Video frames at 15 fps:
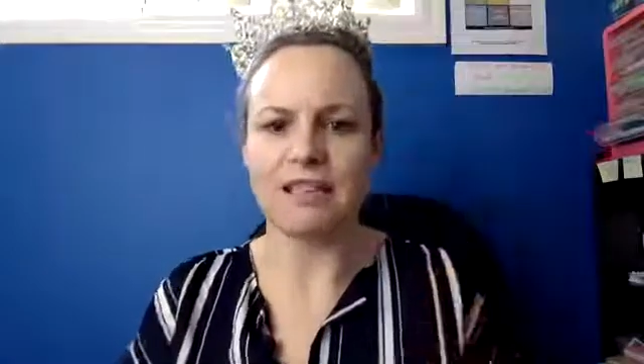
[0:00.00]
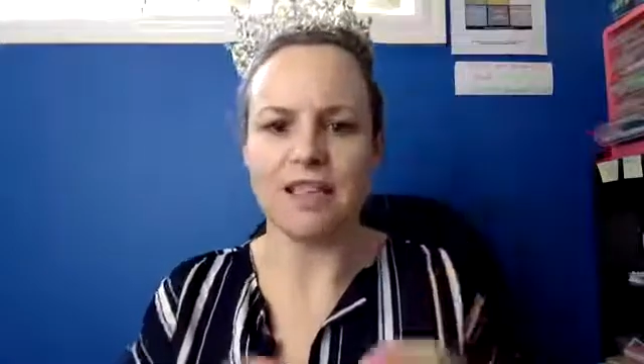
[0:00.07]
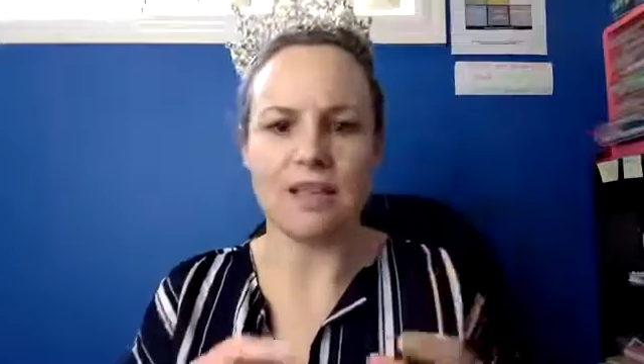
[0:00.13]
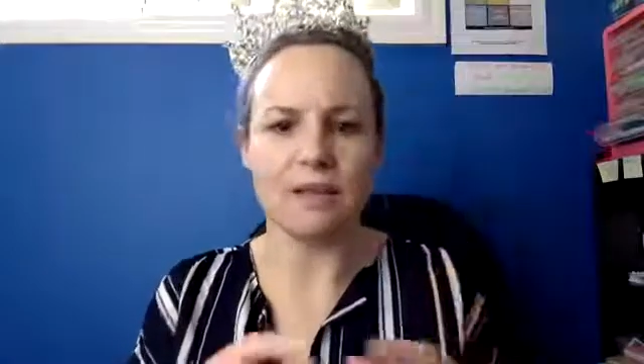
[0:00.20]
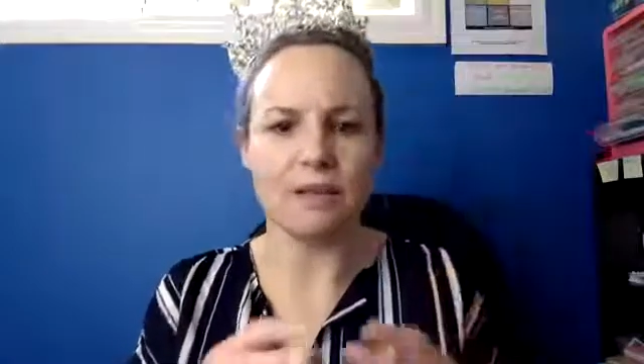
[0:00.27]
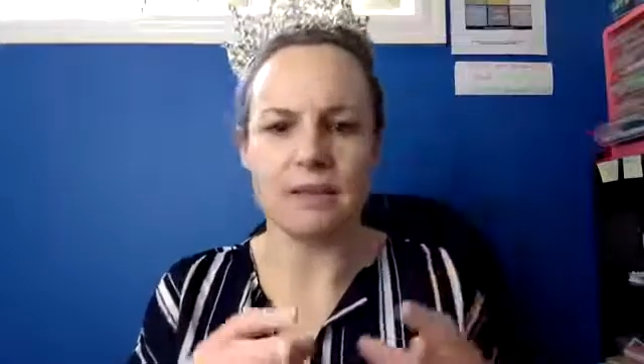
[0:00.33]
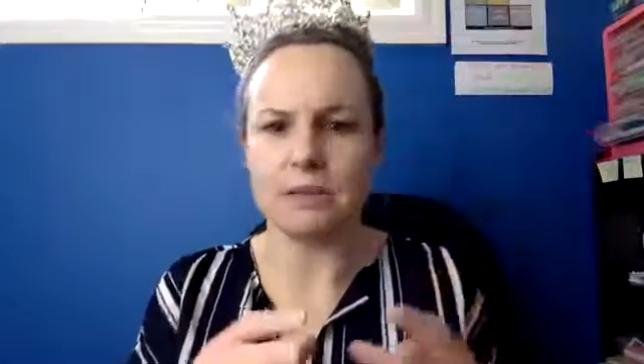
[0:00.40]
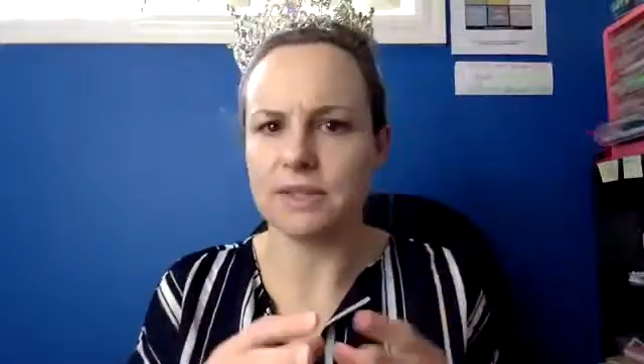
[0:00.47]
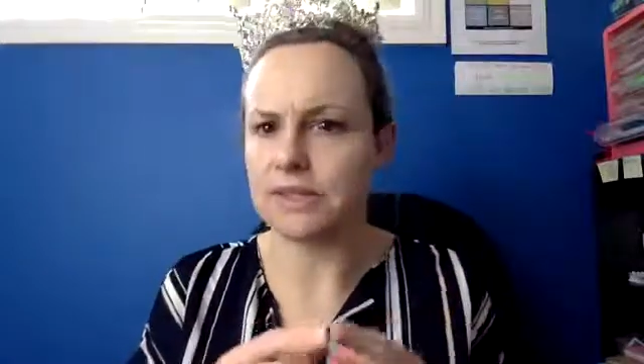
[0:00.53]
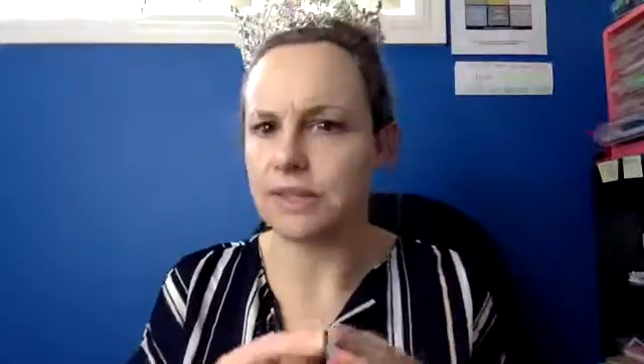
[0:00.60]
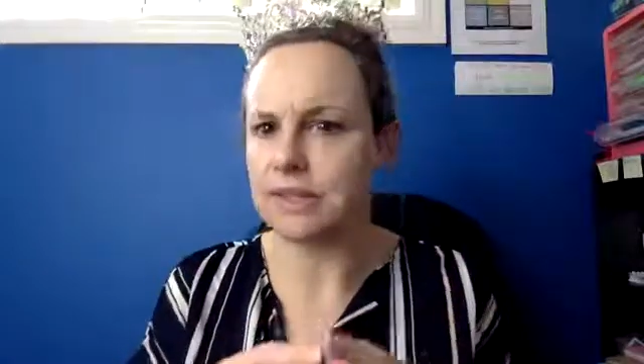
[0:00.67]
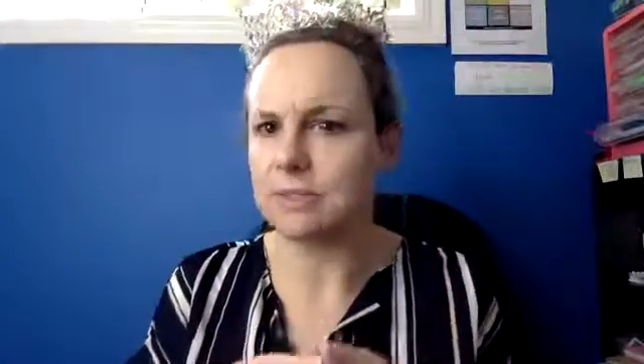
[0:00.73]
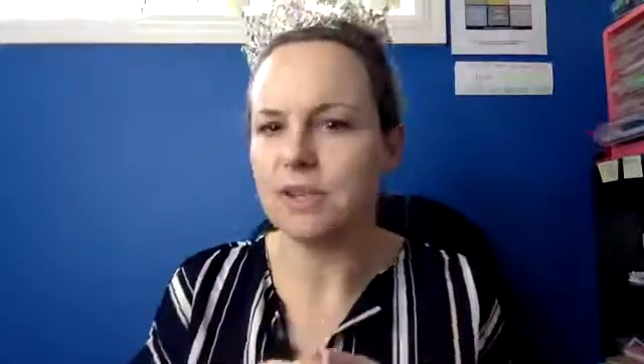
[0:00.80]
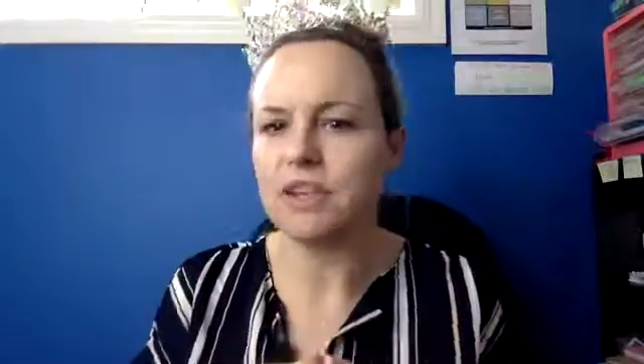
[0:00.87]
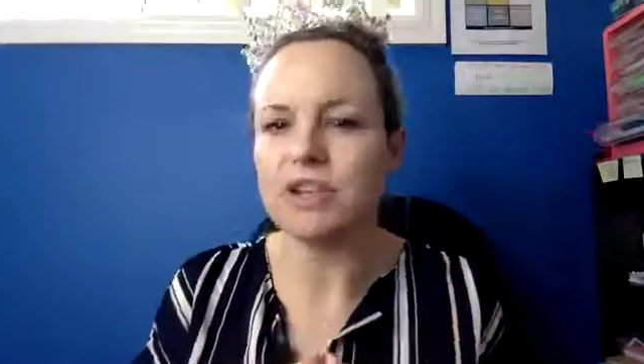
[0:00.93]
There was
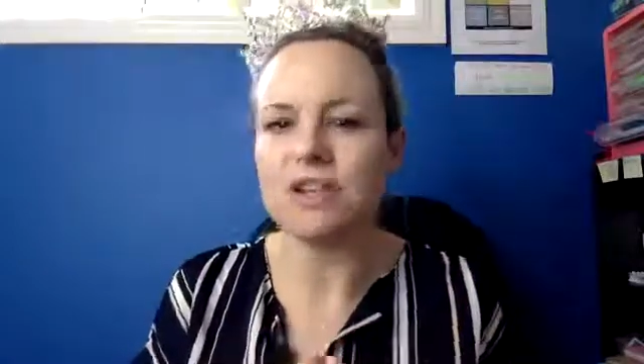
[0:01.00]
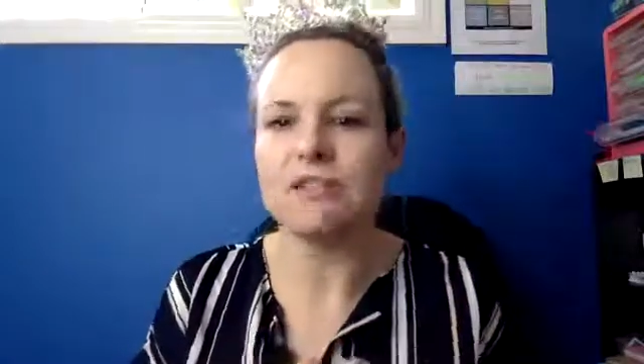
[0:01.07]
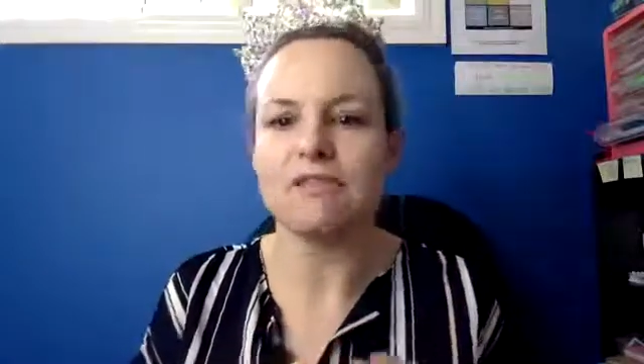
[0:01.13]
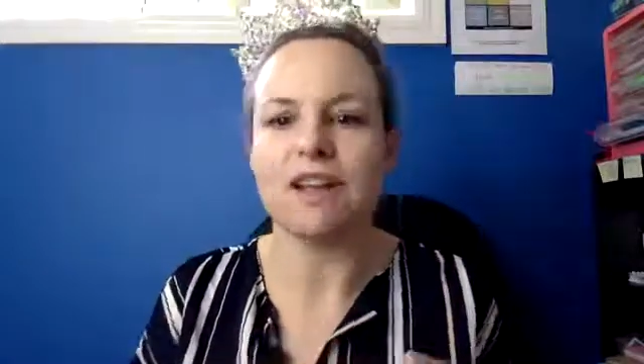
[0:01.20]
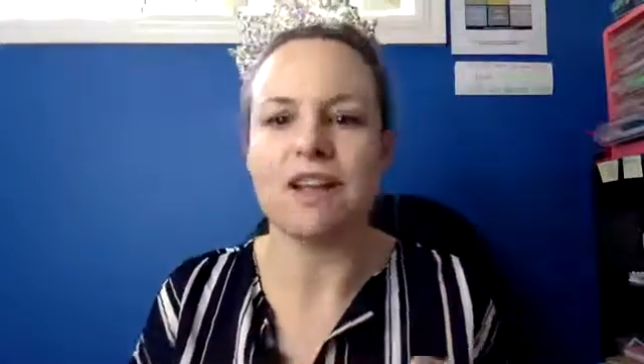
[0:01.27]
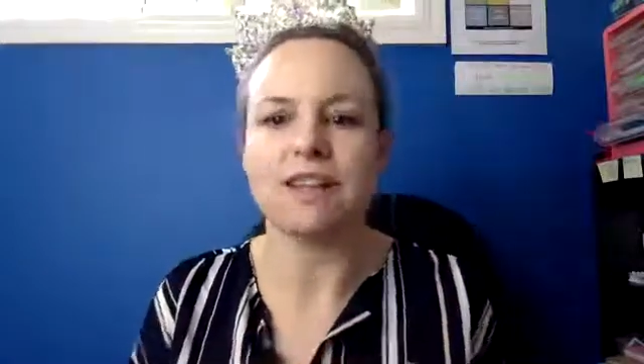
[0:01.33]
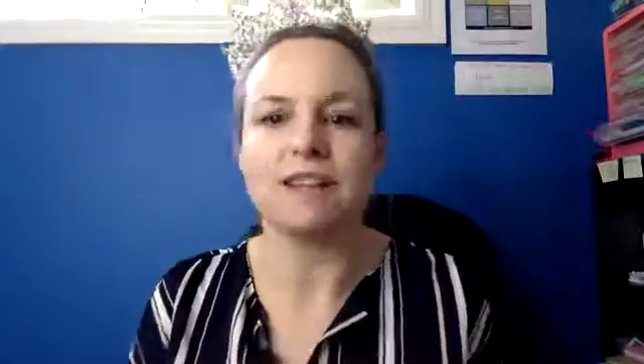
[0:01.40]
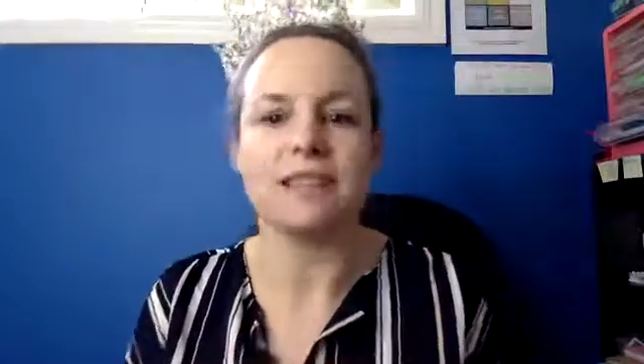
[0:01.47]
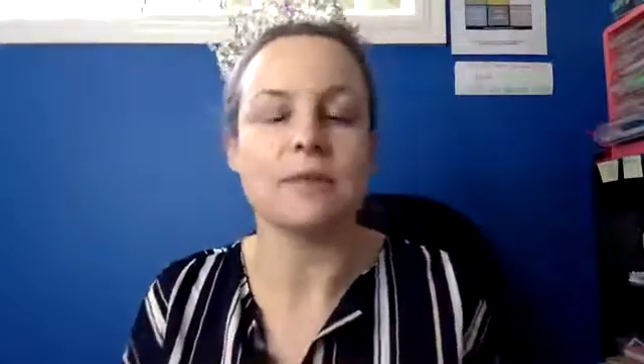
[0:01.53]
suspicion around it.